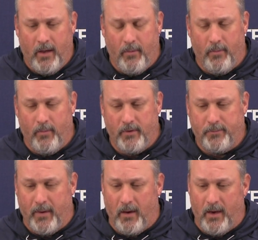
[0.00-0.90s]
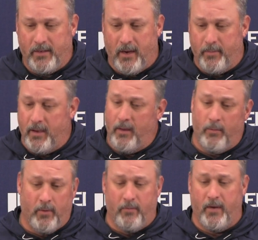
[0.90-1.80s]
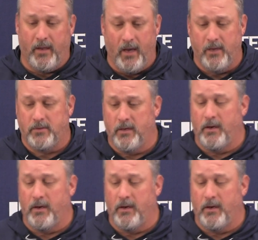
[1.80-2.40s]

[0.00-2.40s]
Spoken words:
And we spent a lot of time together, went on vacation.